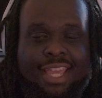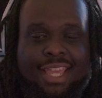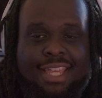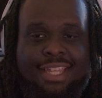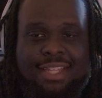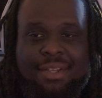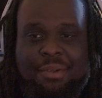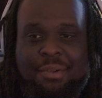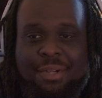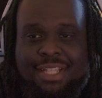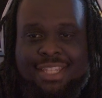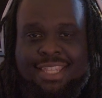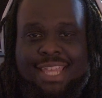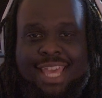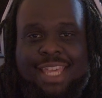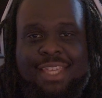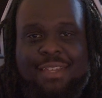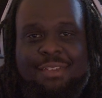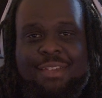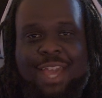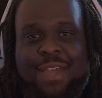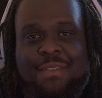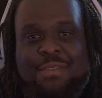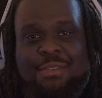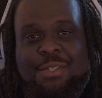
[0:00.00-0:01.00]
Thank
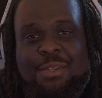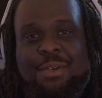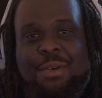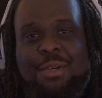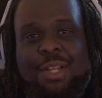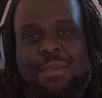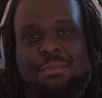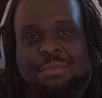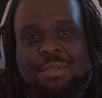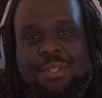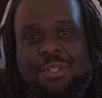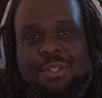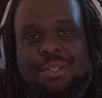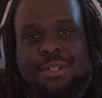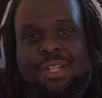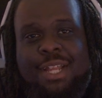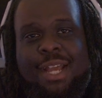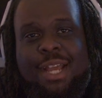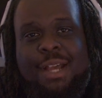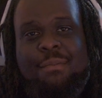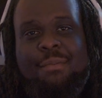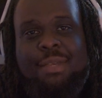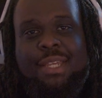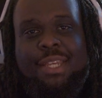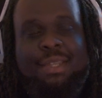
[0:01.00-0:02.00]
you guys for showing up and showing
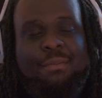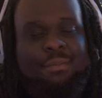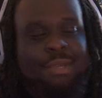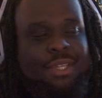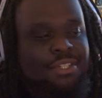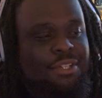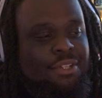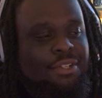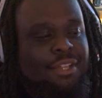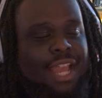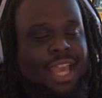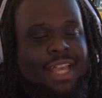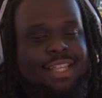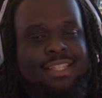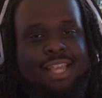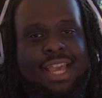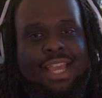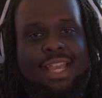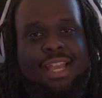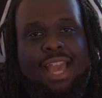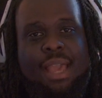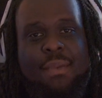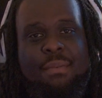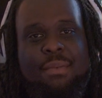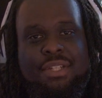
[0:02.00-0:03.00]
out, man. Make sure you guys
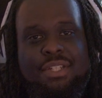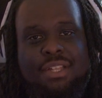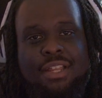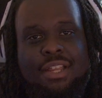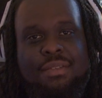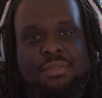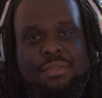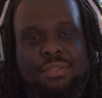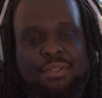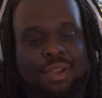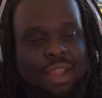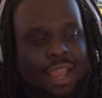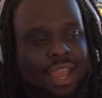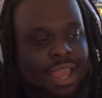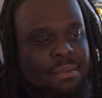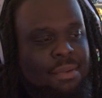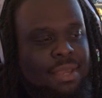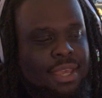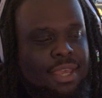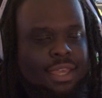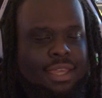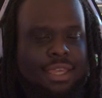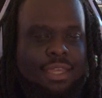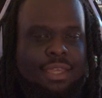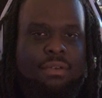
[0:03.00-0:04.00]
like, comment, share, subscribe.
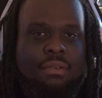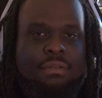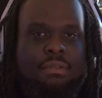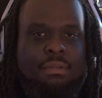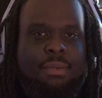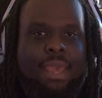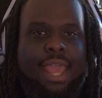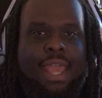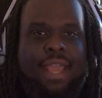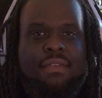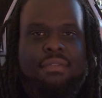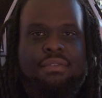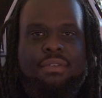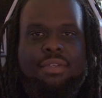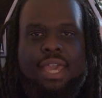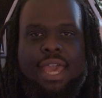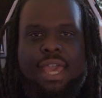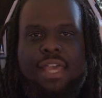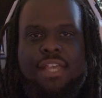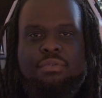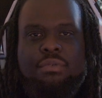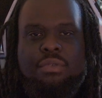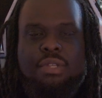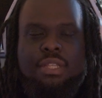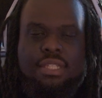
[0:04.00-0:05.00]
And we'll be back. If you
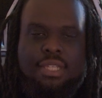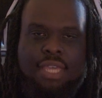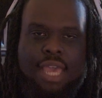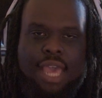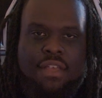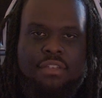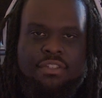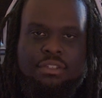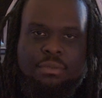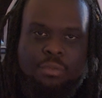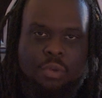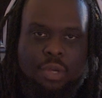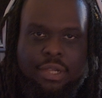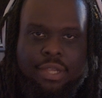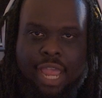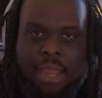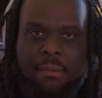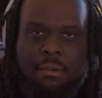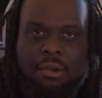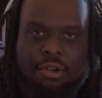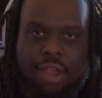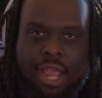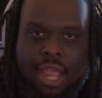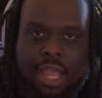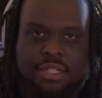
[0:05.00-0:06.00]
guys want to see how some more gamer
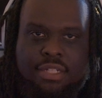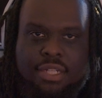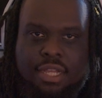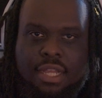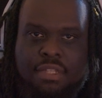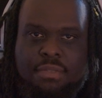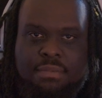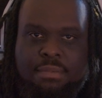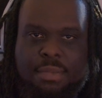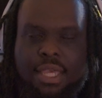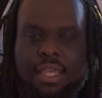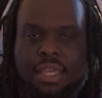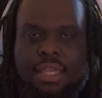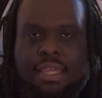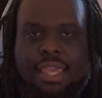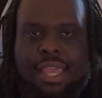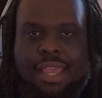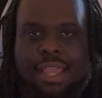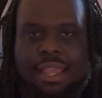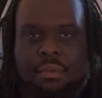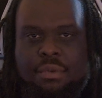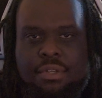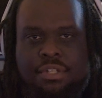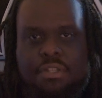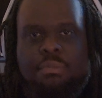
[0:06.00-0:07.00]
crash us, man, kick
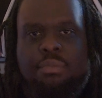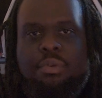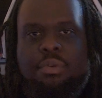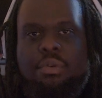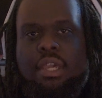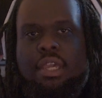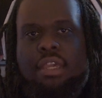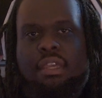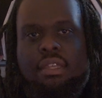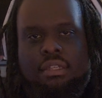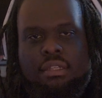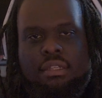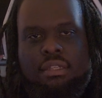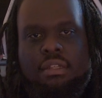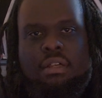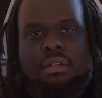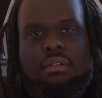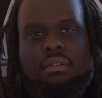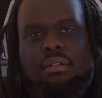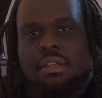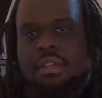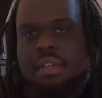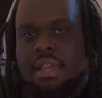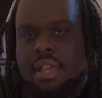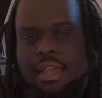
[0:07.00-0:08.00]
it with your boy, you know,
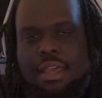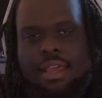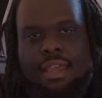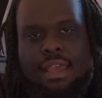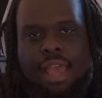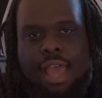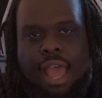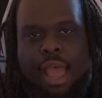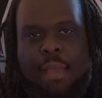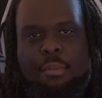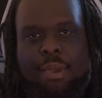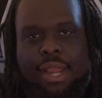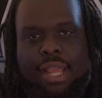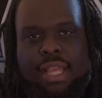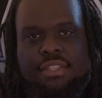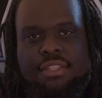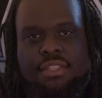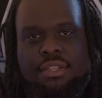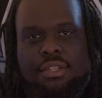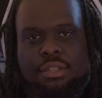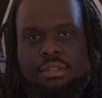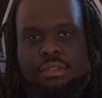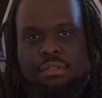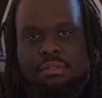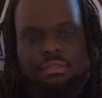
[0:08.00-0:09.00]
I'll bring it
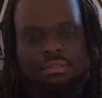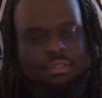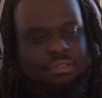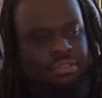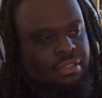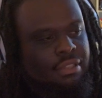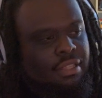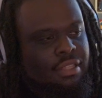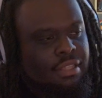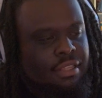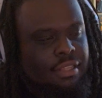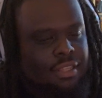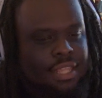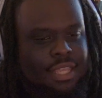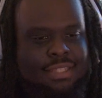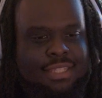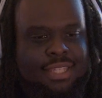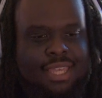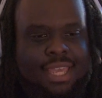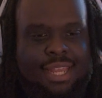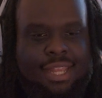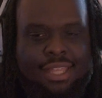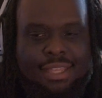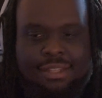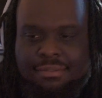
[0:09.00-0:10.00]
to you. Let's
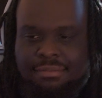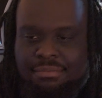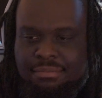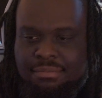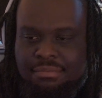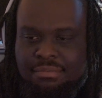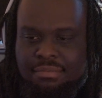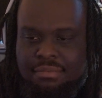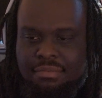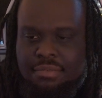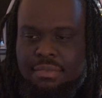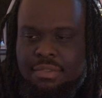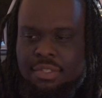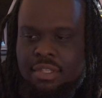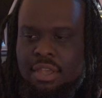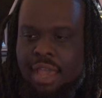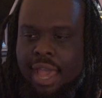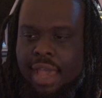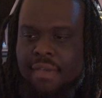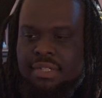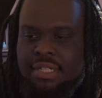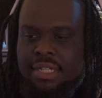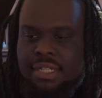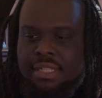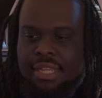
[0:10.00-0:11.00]
get it.
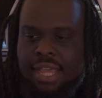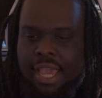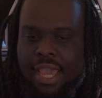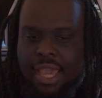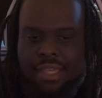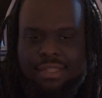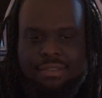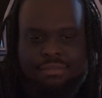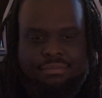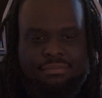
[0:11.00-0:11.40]
Have a good day.